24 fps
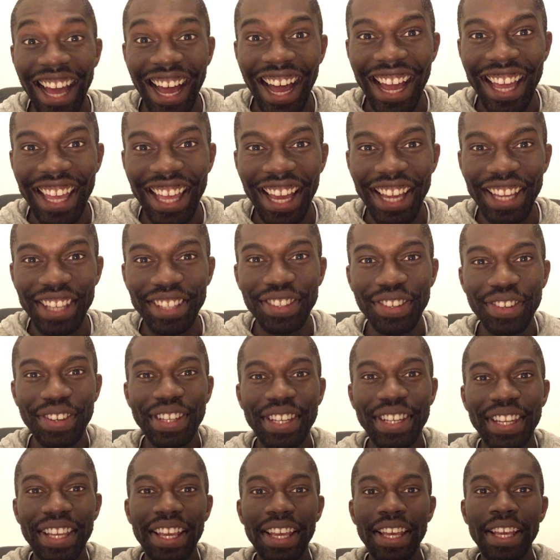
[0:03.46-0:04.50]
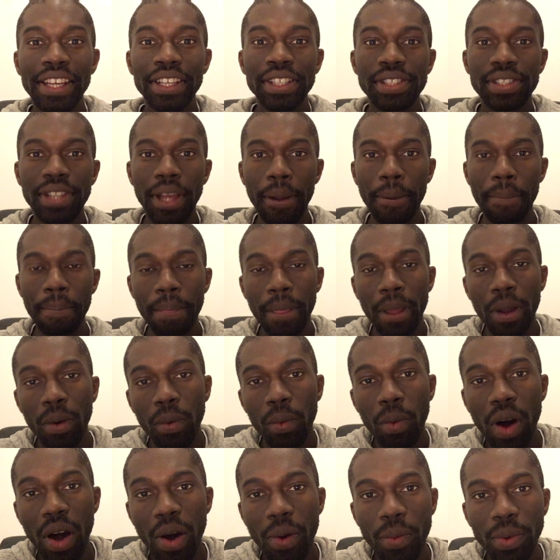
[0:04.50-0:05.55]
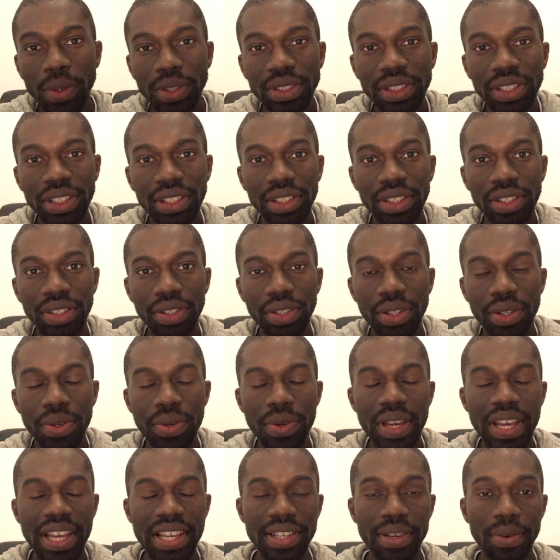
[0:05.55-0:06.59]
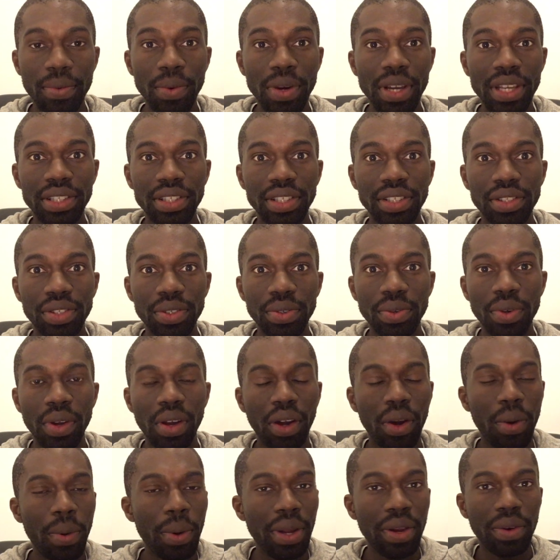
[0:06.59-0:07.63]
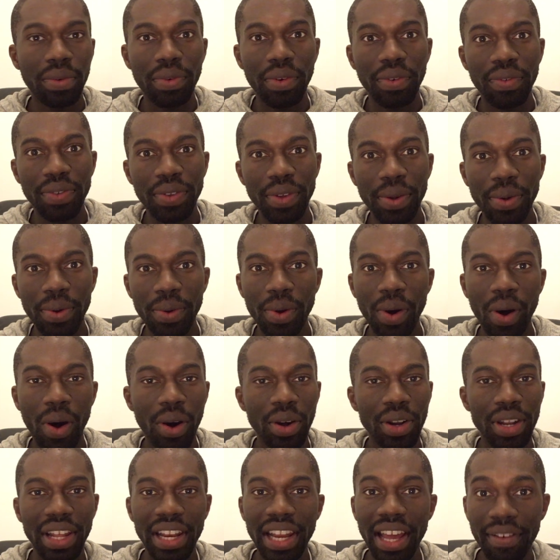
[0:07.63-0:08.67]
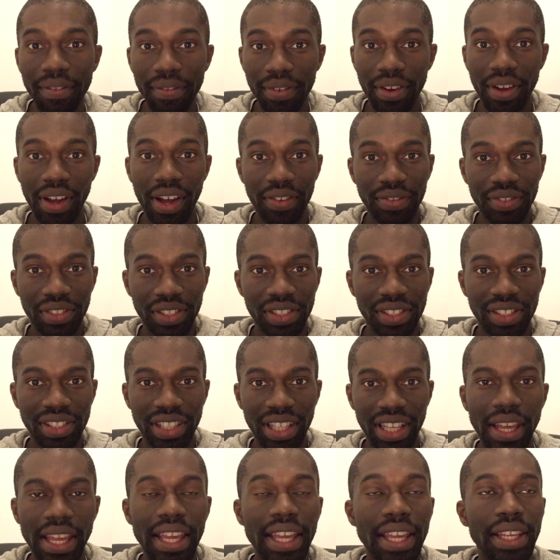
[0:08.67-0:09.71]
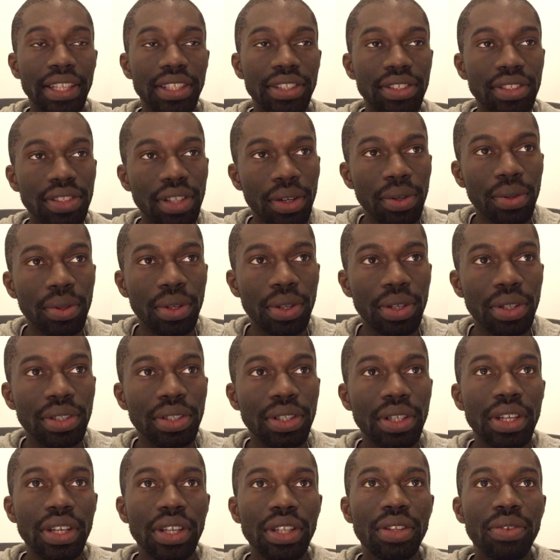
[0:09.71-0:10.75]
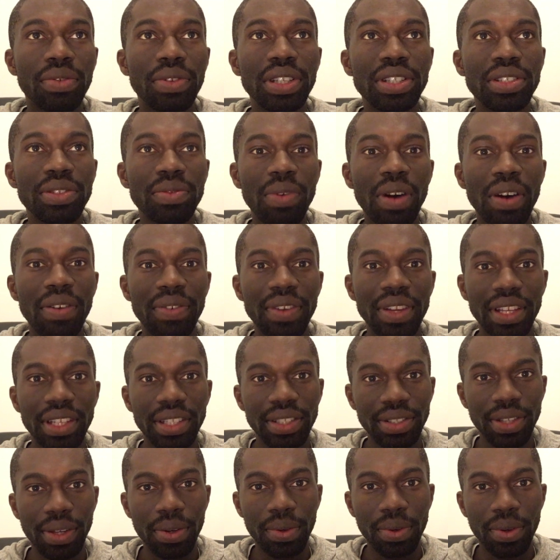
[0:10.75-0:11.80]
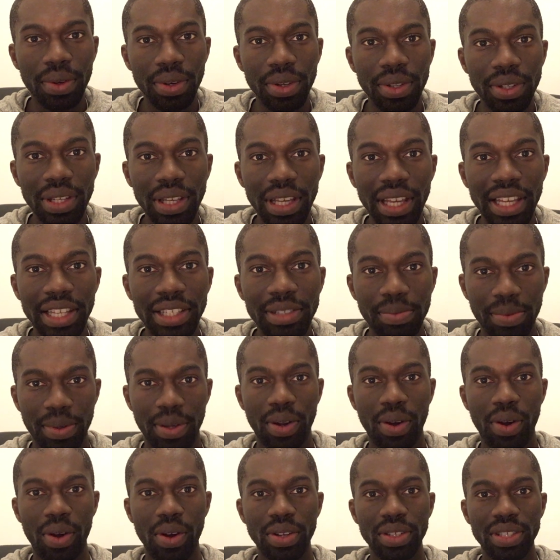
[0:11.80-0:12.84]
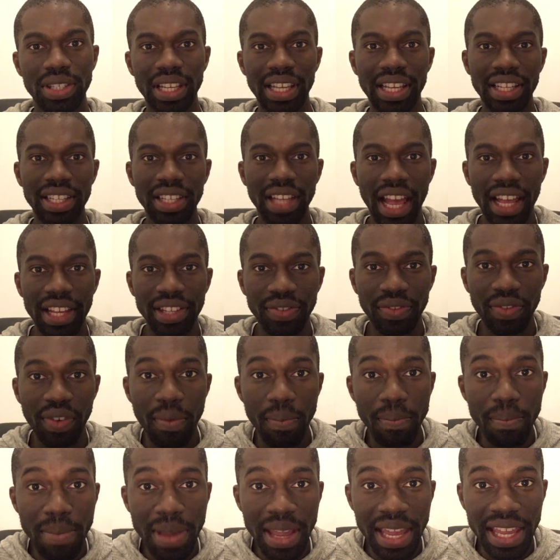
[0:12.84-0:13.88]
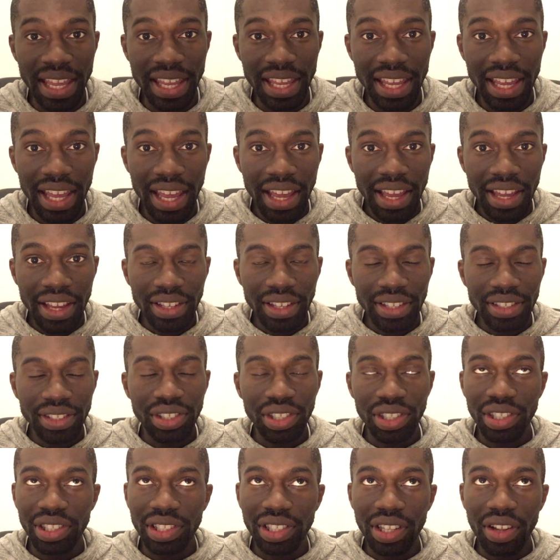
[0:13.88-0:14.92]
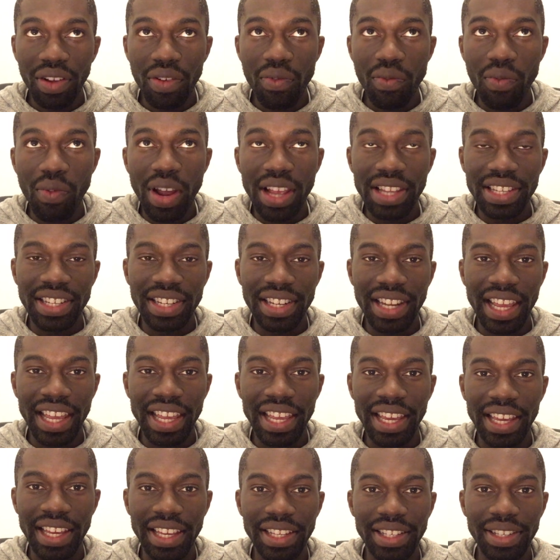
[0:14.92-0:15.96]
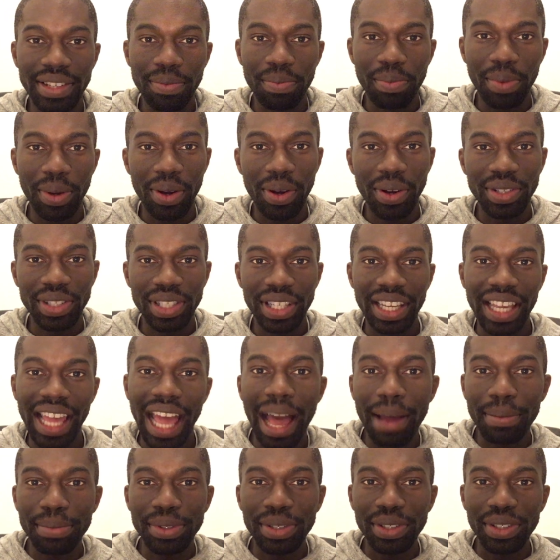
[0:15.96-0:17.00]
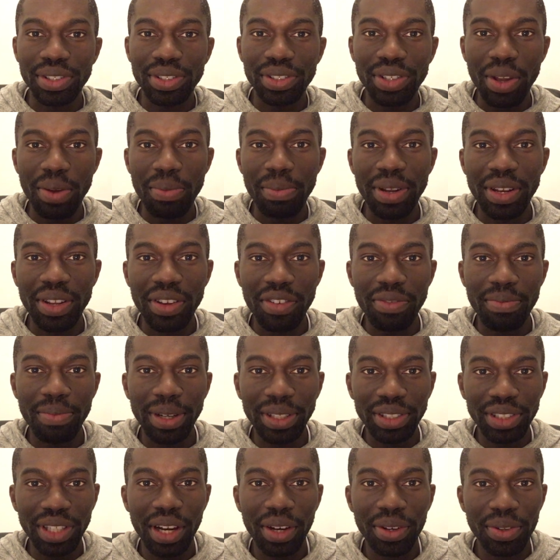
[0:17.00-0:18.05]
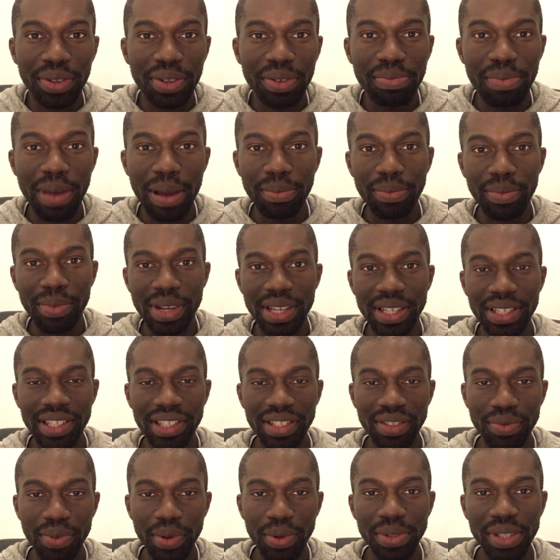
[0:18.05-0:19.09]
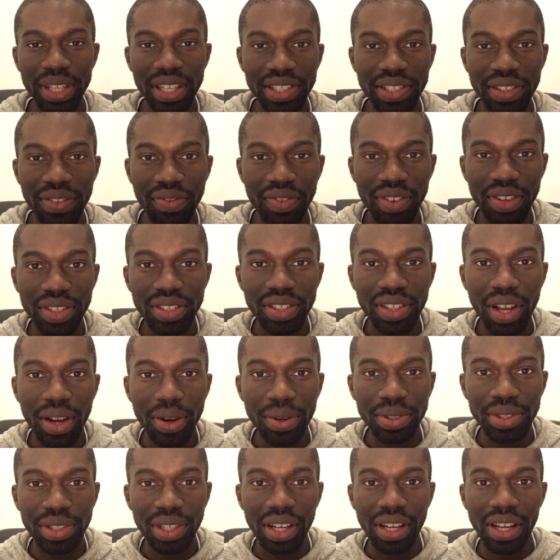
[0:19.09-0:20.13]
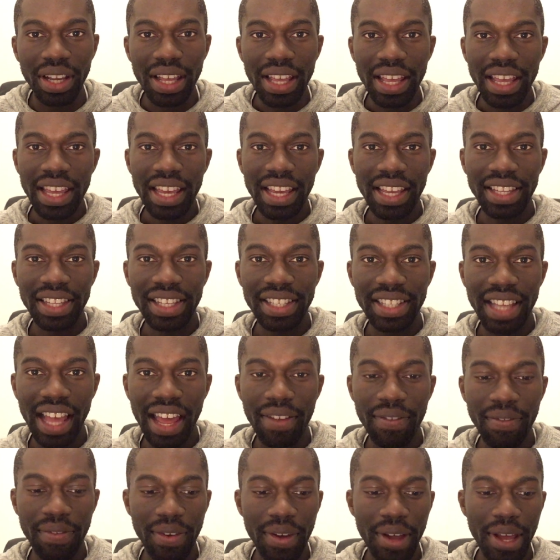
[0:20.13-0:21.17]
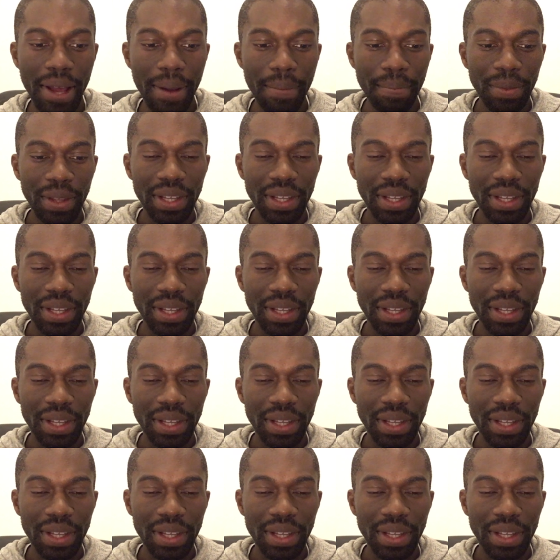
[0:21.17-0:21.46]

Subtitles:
Hi, how you doing? So, what I wanted to do is I wanted to do a quick review on an advert I've just seen. It's so good. The reason why I think it's so good is because it has, for me, just resonated because it captured so many of my childhood memories. There's a real sense of nostalgia in this advert.